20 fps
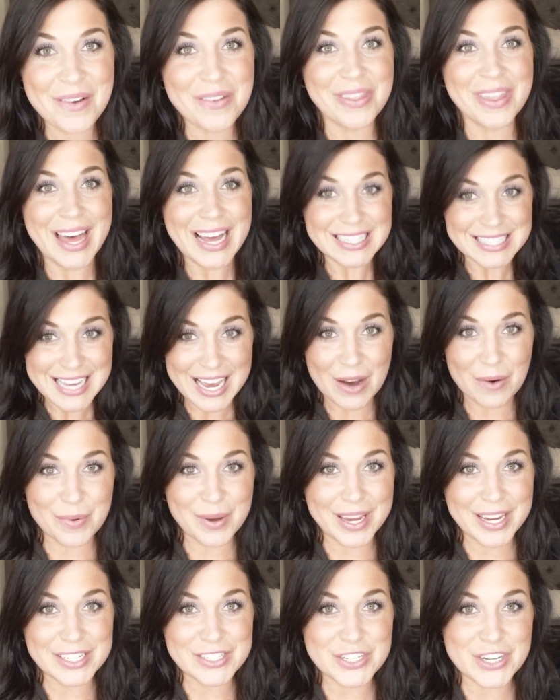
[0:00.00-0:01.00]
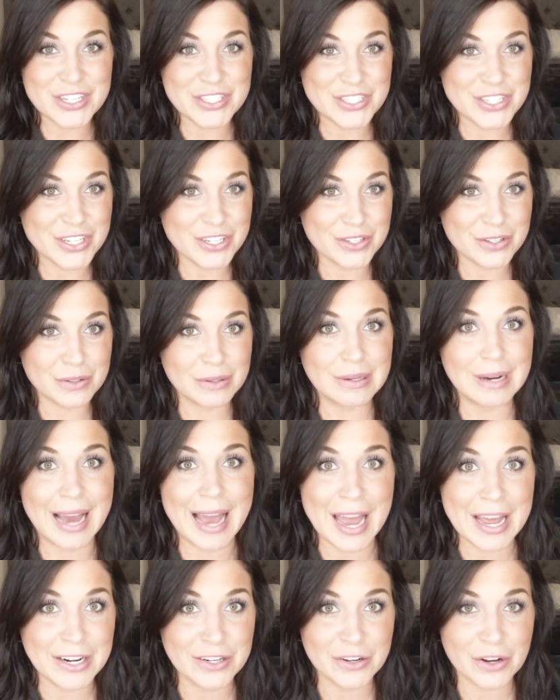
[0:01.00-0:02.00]
That's how we can just do,
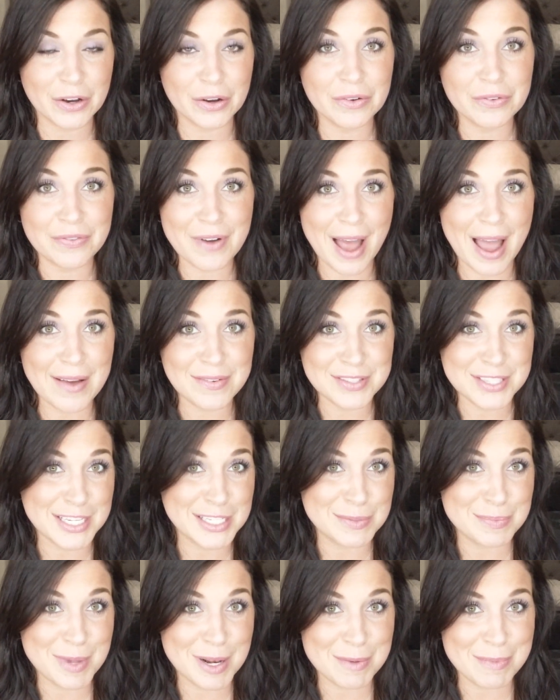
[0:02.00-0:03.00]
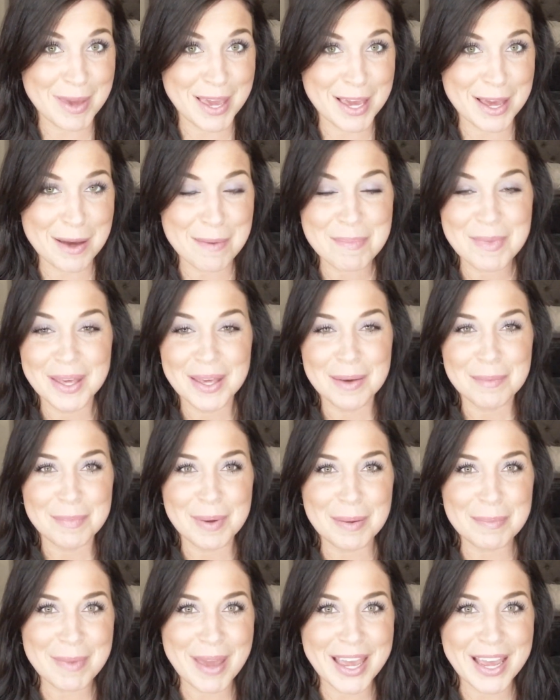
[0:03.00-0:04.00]
5-6 minute makeup,
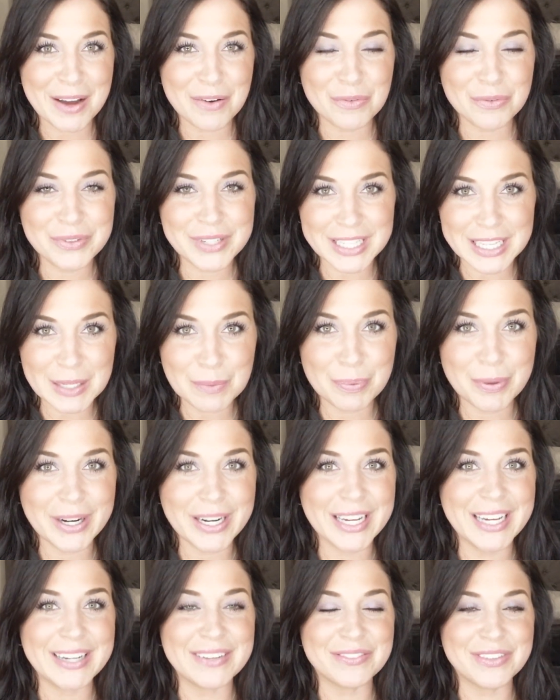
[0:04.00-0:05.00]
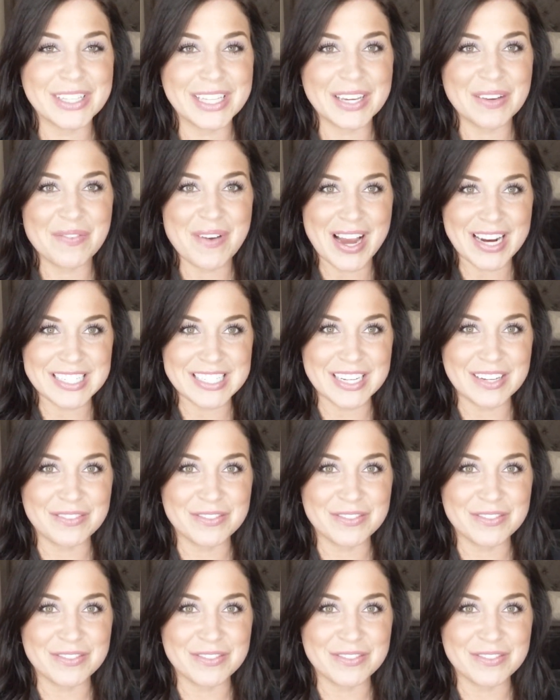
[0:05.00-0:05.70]
but make it really pretty and really effective.